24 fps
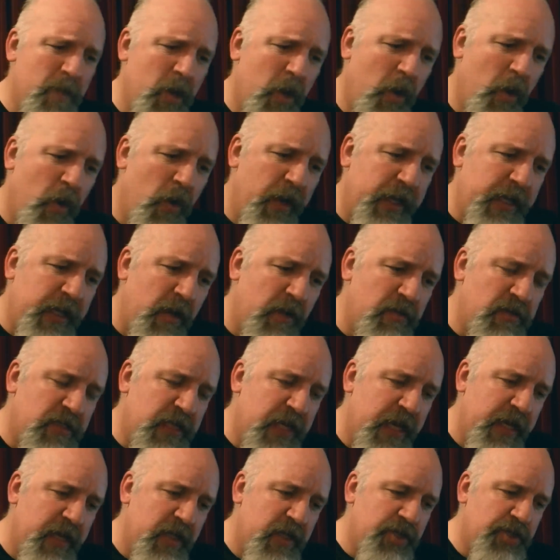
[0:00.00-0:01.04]
Oh, it goes
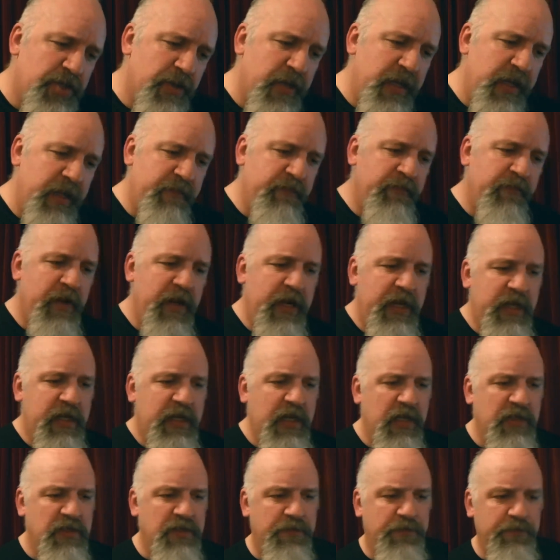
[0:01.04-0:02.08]
down a treat, really
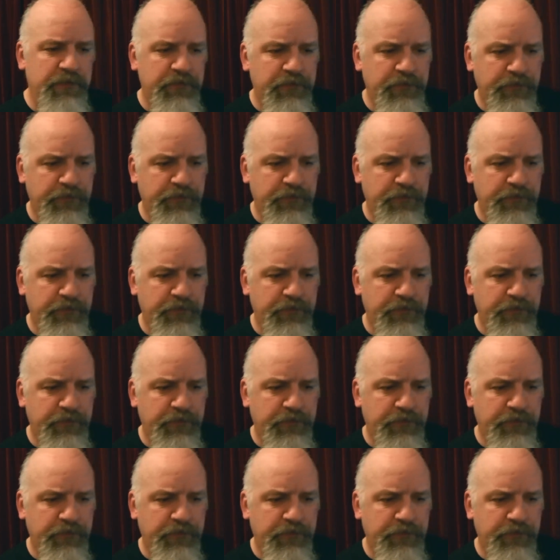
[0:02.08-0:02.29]
does.